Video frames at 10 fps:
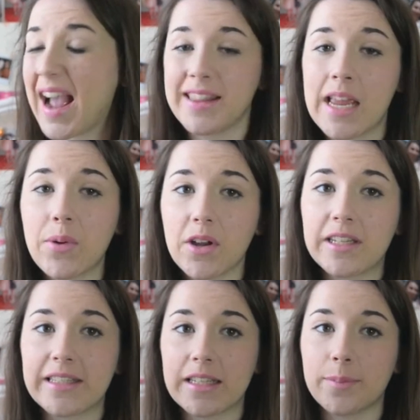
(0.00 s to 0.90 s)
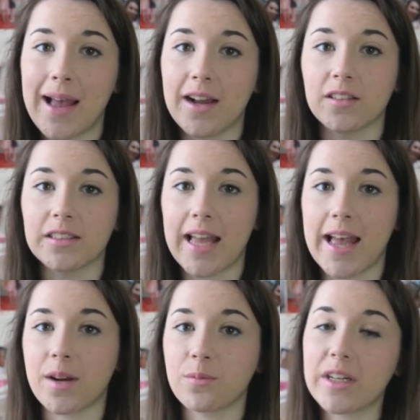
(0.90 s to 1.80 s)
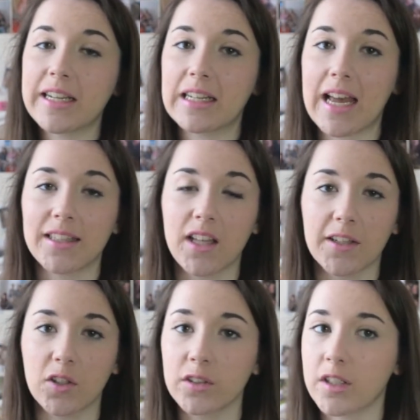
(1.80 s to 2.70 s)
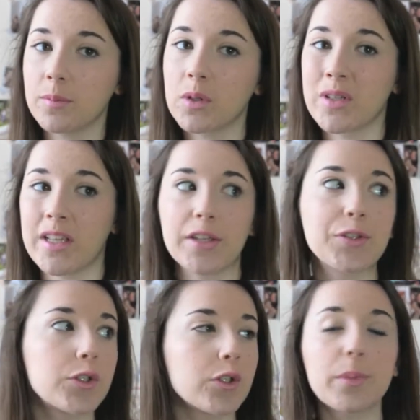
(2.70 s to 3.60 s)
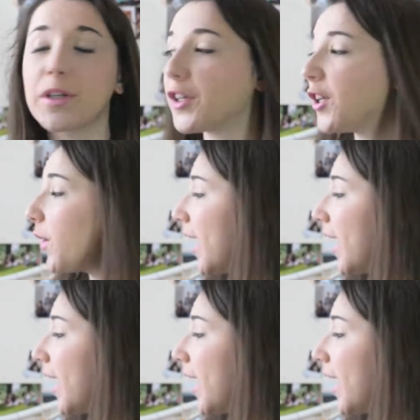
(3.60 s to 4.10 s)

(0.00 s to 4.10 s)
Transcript: And they were only £6 and I'm really glad that I got them because they're super cute